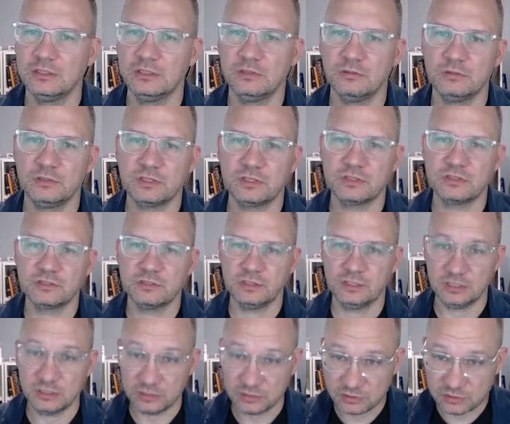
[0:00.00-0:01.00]
We also need
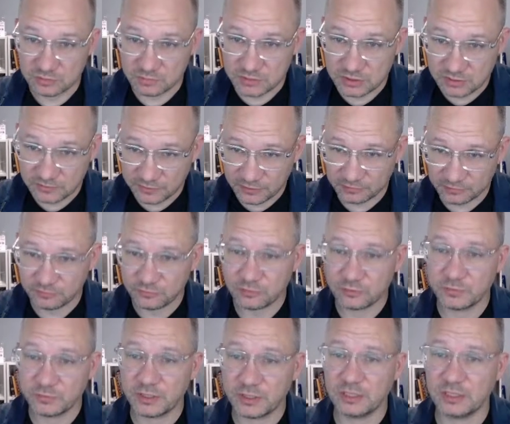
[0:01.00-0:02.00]
to do some default
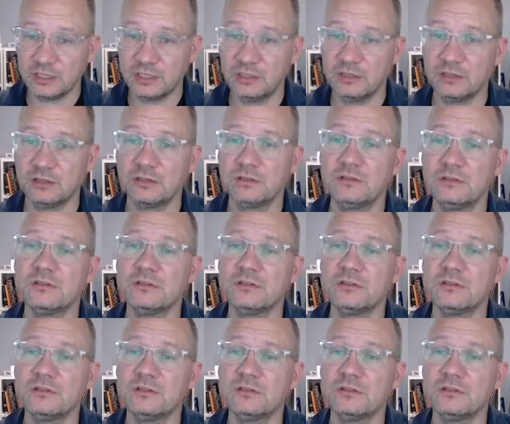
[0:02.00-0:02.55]
formatting here.